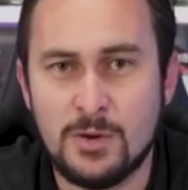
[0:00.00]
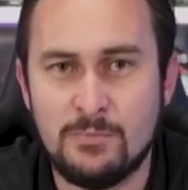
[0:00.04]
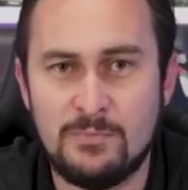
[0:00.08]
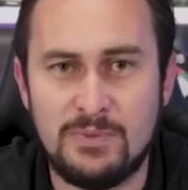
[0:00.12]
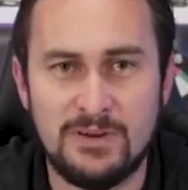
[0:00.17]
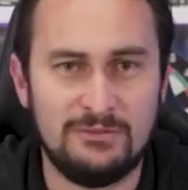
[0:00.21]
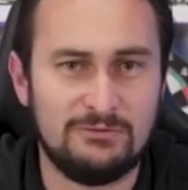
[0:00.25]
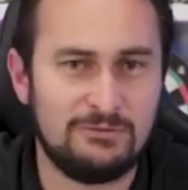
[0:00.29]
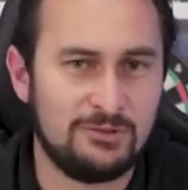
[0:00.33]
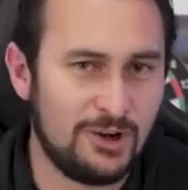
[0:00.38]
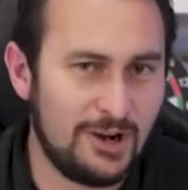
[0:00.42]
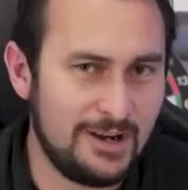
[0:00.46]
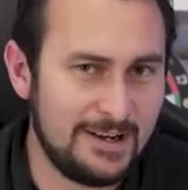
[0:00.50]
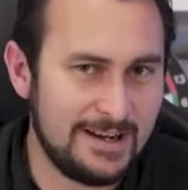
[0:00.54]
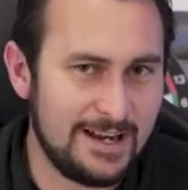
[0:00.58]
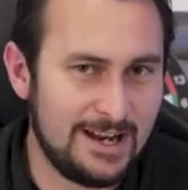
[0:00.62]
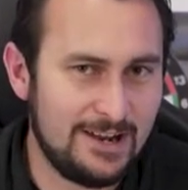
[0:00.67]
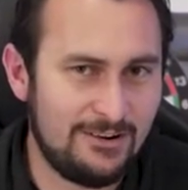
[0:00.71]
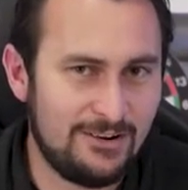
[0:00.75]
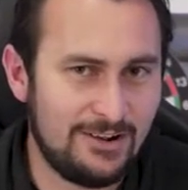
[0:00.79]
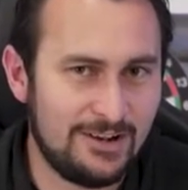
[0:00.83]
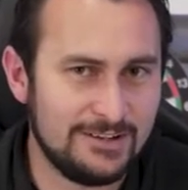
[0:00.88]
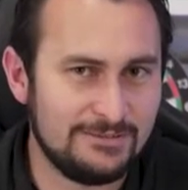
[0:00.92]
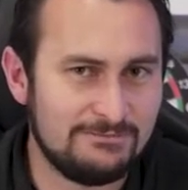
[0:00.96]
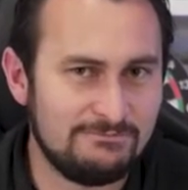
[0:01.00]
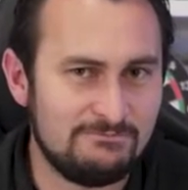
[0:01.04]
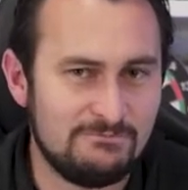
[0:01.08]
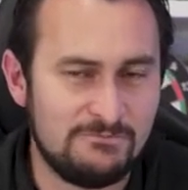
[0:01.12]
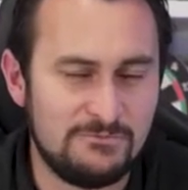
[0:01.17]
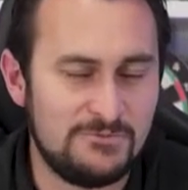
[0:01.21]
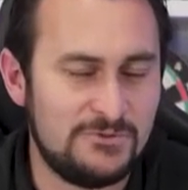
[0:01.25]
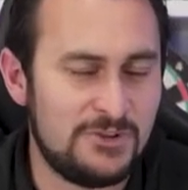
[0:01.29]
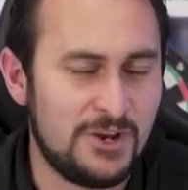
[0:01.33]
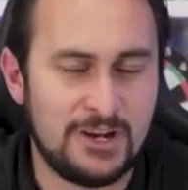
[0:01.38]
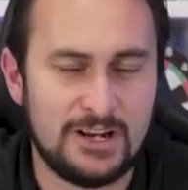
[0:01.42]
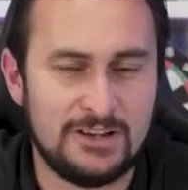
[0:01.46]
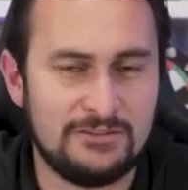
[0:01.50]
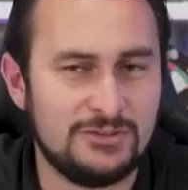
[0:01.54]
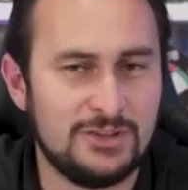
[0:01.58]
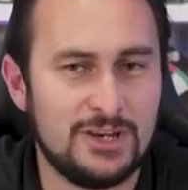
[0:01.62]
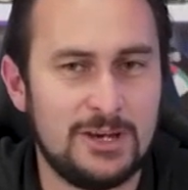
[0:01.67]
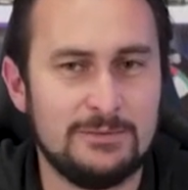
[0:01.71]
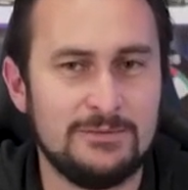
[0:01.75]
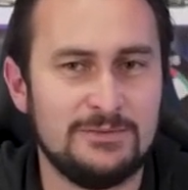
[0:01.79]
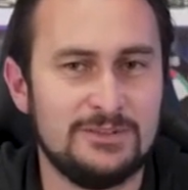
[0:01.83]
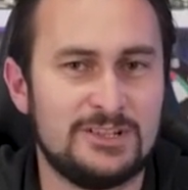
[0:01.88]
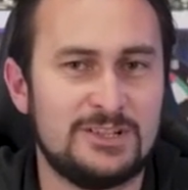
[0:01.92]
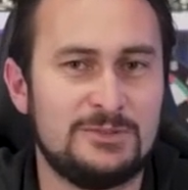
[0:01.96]
but right now I don't have
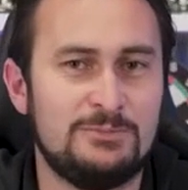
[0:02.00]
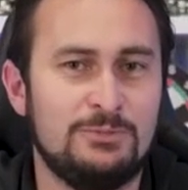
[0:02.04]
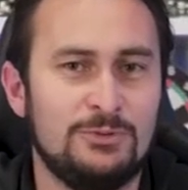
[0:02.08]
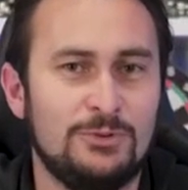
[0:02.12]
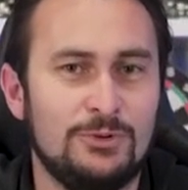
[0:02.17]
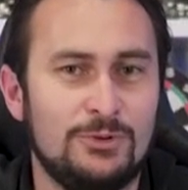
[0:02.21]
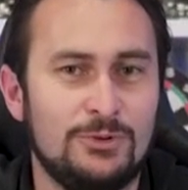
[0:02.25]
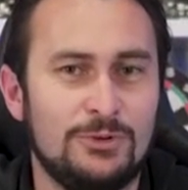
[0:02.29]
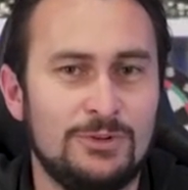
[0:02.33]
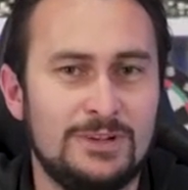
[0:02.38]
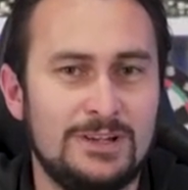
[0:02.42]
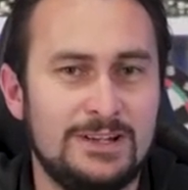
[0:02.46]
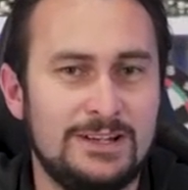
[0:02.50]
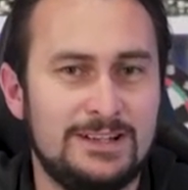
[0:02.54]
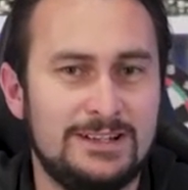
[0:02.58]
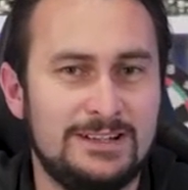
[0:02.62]
time to explore